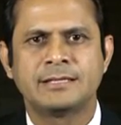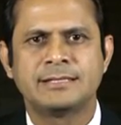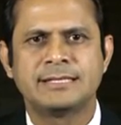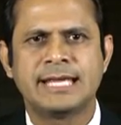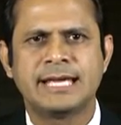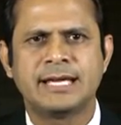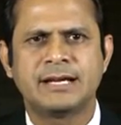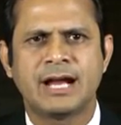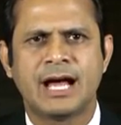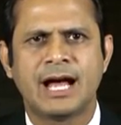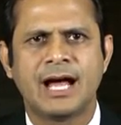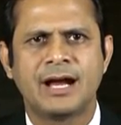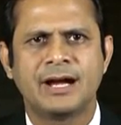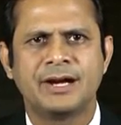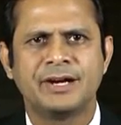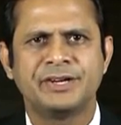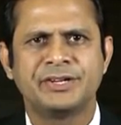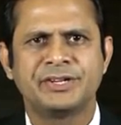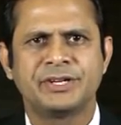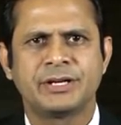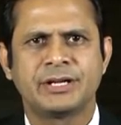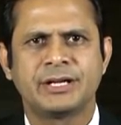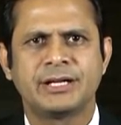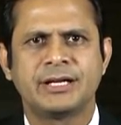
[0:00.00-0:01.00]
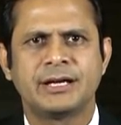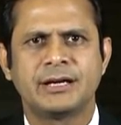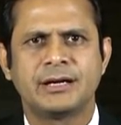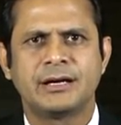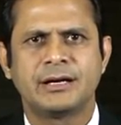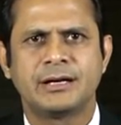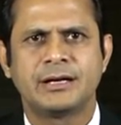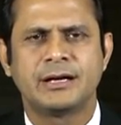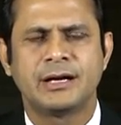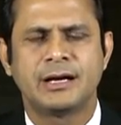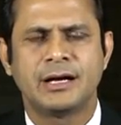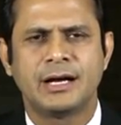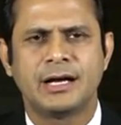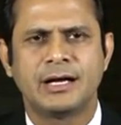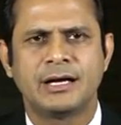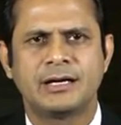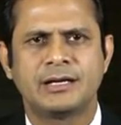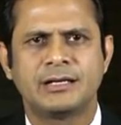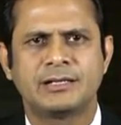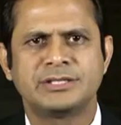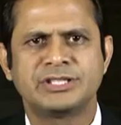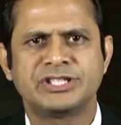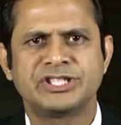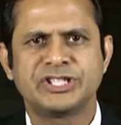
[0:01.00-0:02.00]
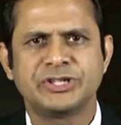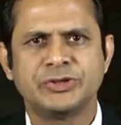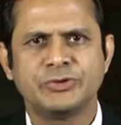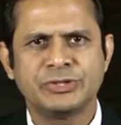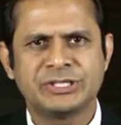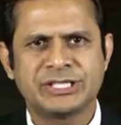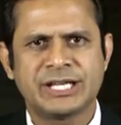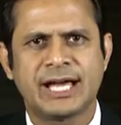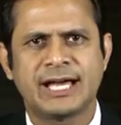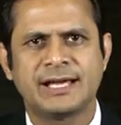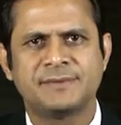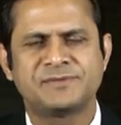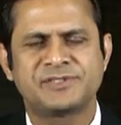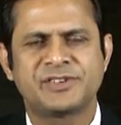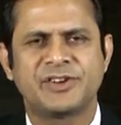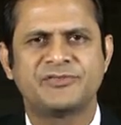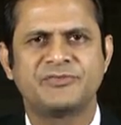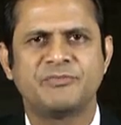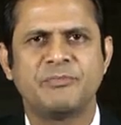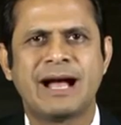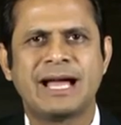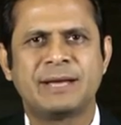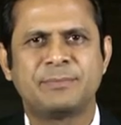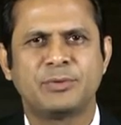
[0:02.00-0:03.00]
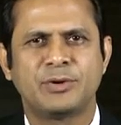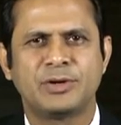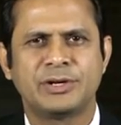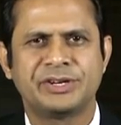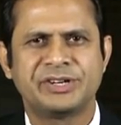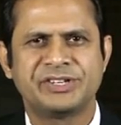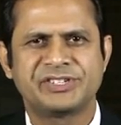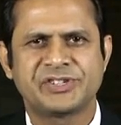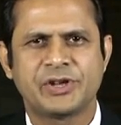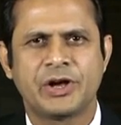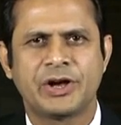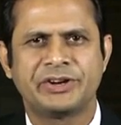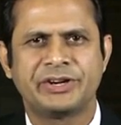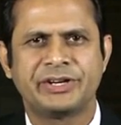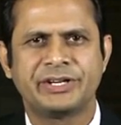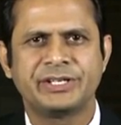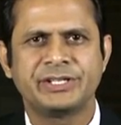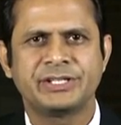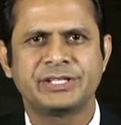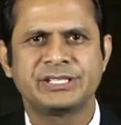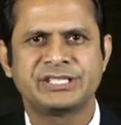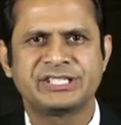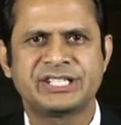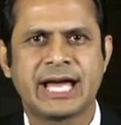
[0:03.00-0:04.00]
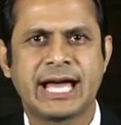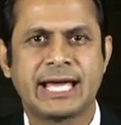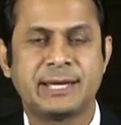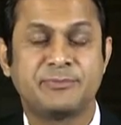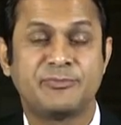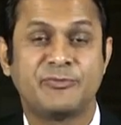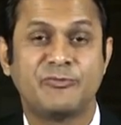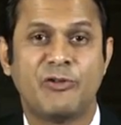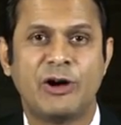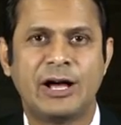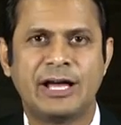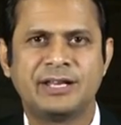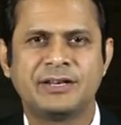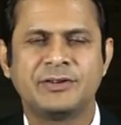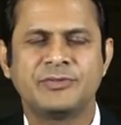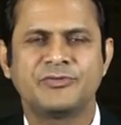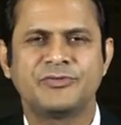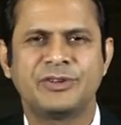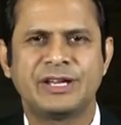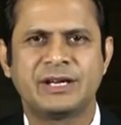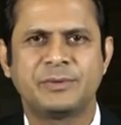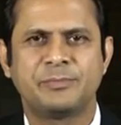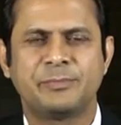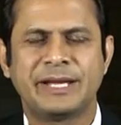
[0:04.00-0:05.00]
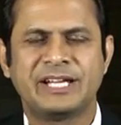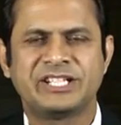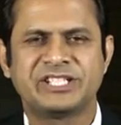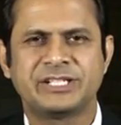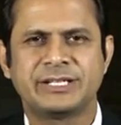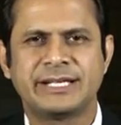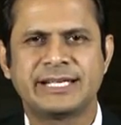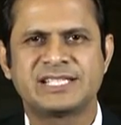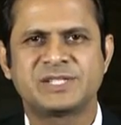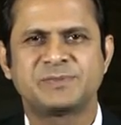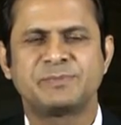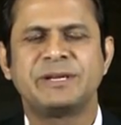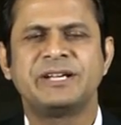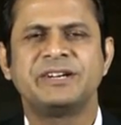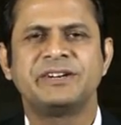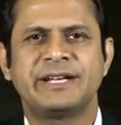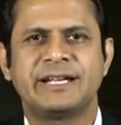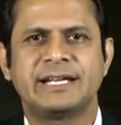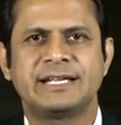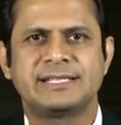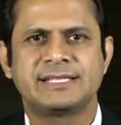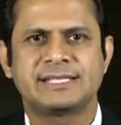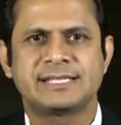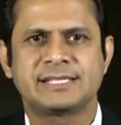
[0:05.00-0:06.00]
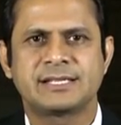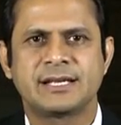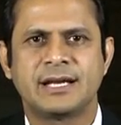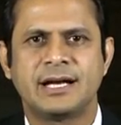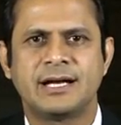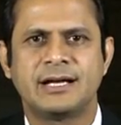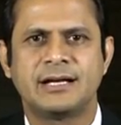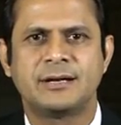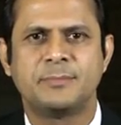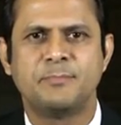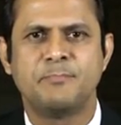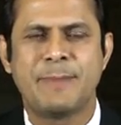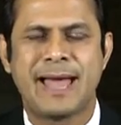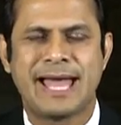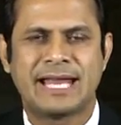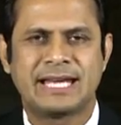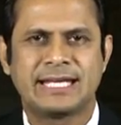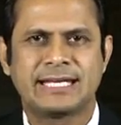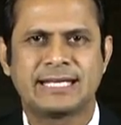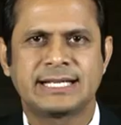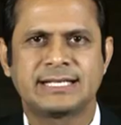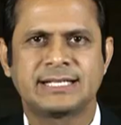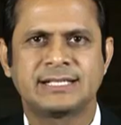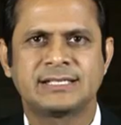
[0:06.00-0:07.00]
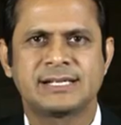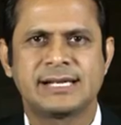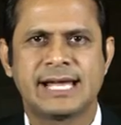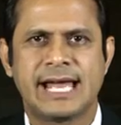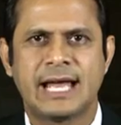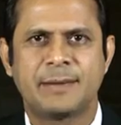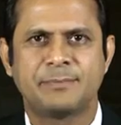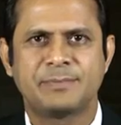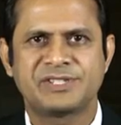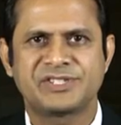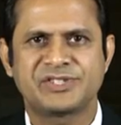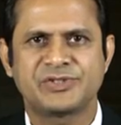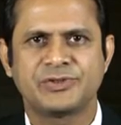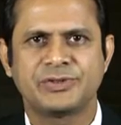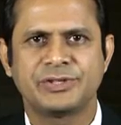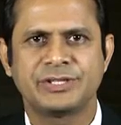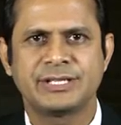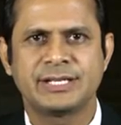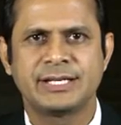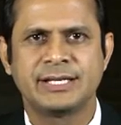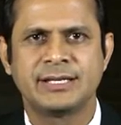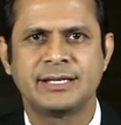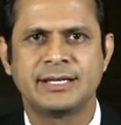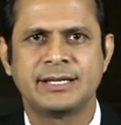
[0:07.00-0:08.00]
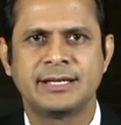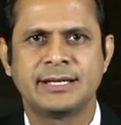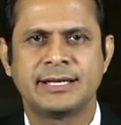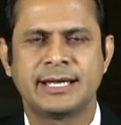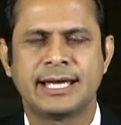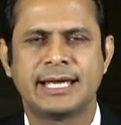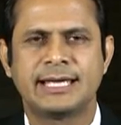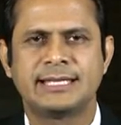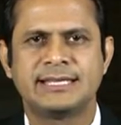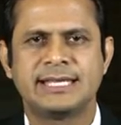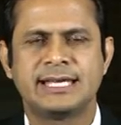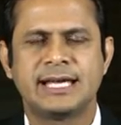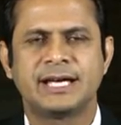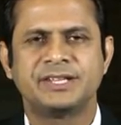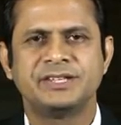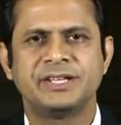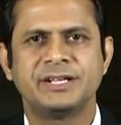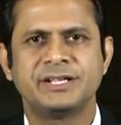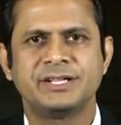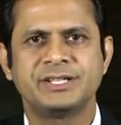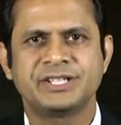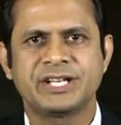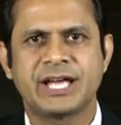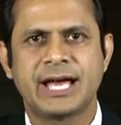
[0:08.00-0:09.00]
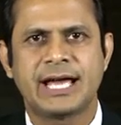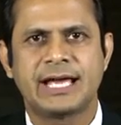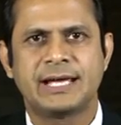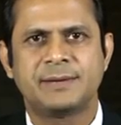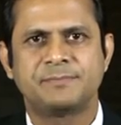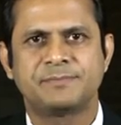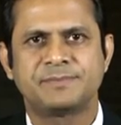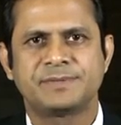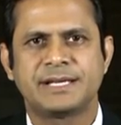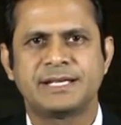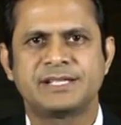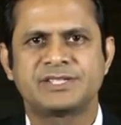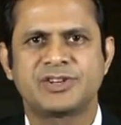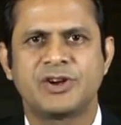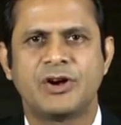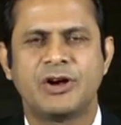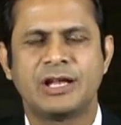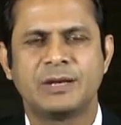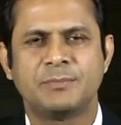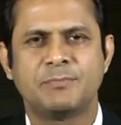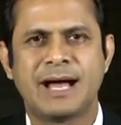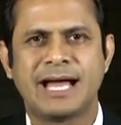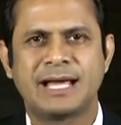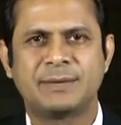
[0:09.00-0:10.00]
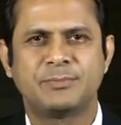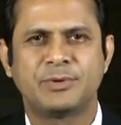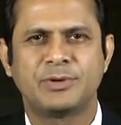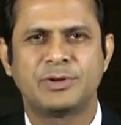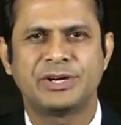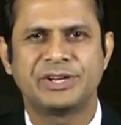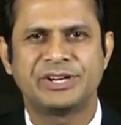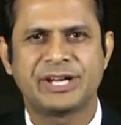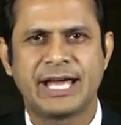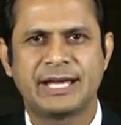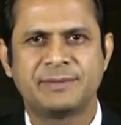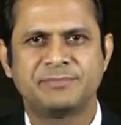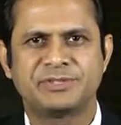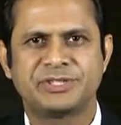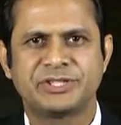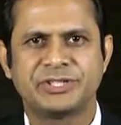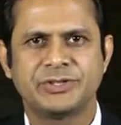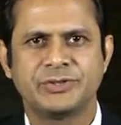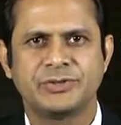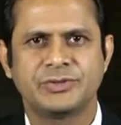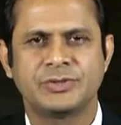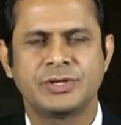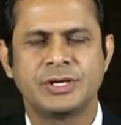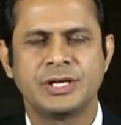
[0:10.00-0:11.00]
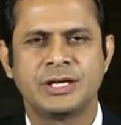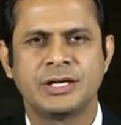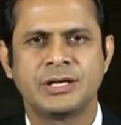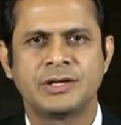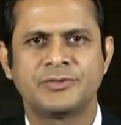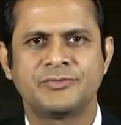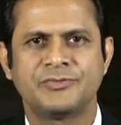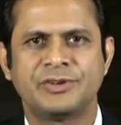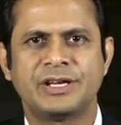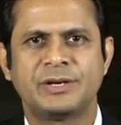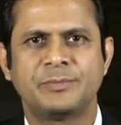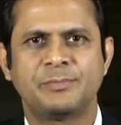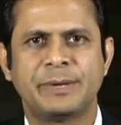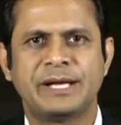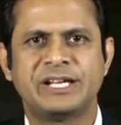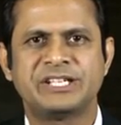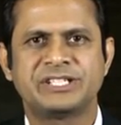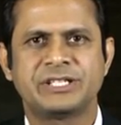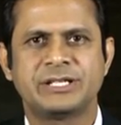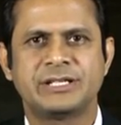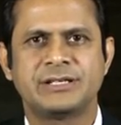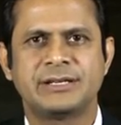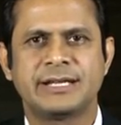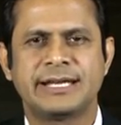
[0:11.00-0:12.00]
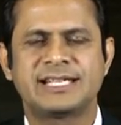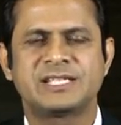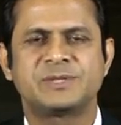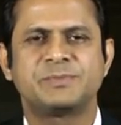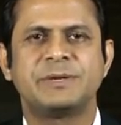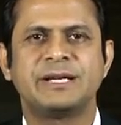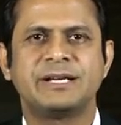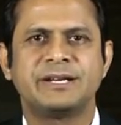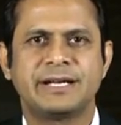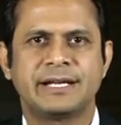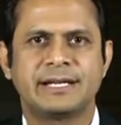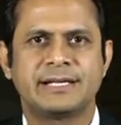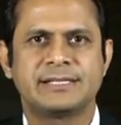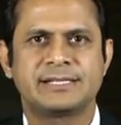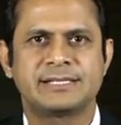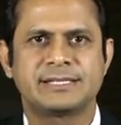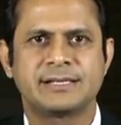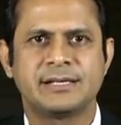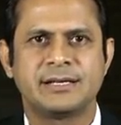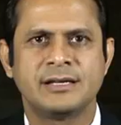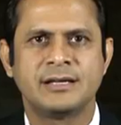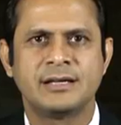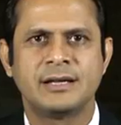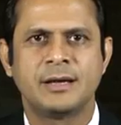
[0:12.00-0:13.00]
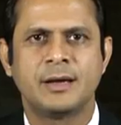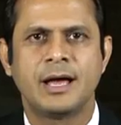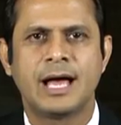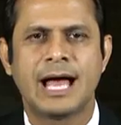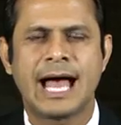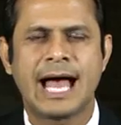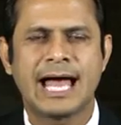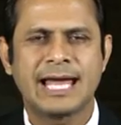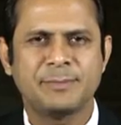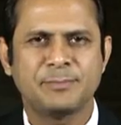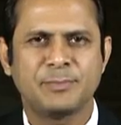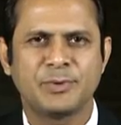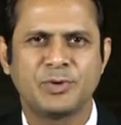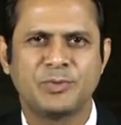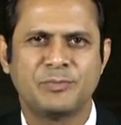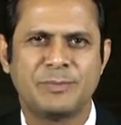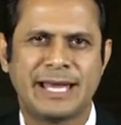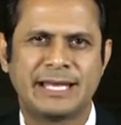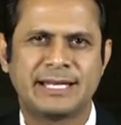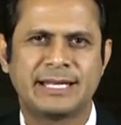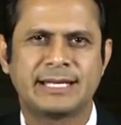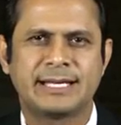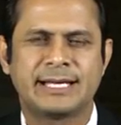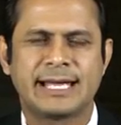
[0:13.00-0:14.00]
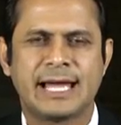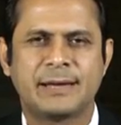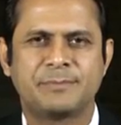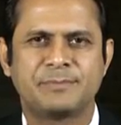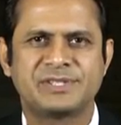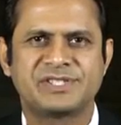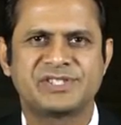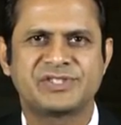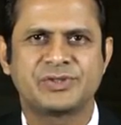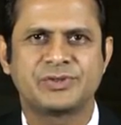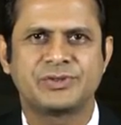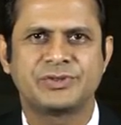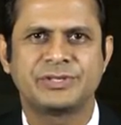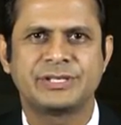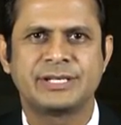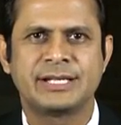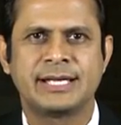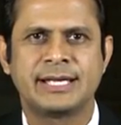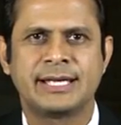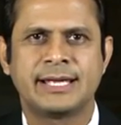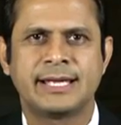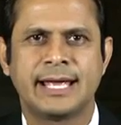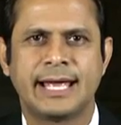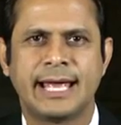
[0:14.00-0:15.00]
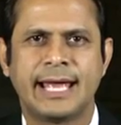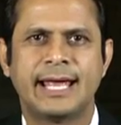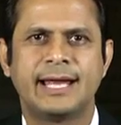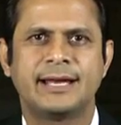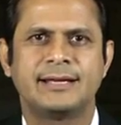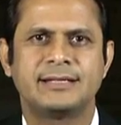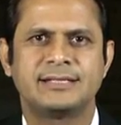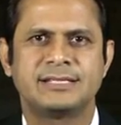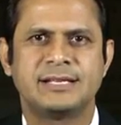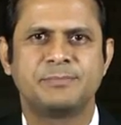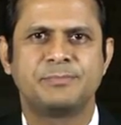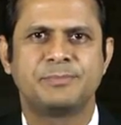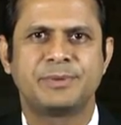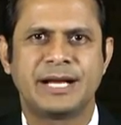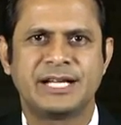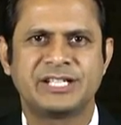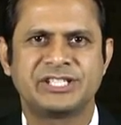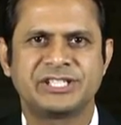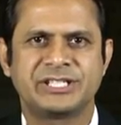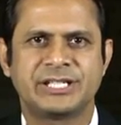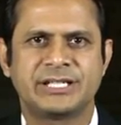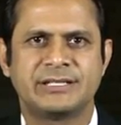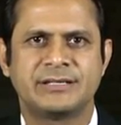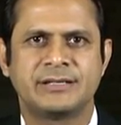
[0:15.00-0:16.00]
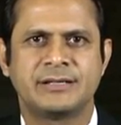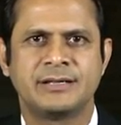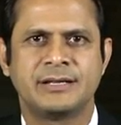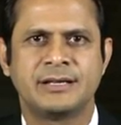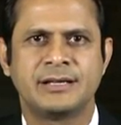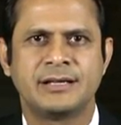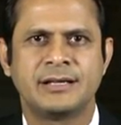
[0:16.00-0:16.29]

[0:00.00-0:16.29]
There are two types of bipolar disorder. Type 1, where patient experience a manic episode, and the other type is called bipolar type 2, where patient experience hypomanic episode and depression.